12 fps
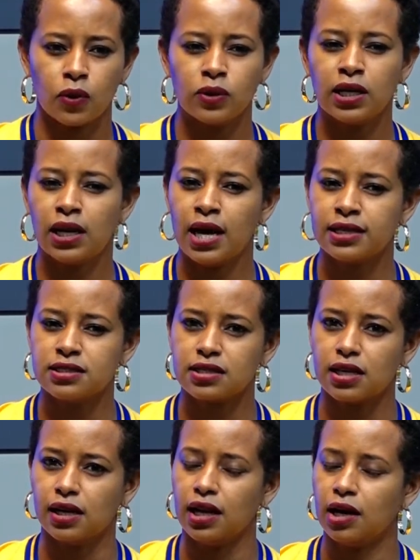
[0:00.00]
a large
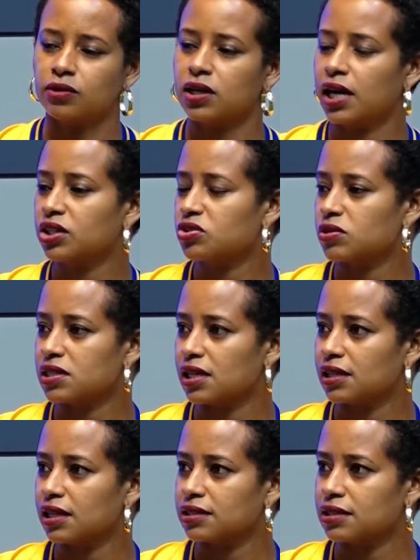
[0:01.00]
scale I would like to
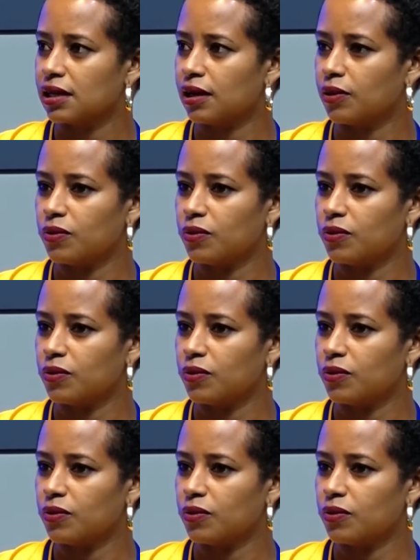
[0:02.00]
say that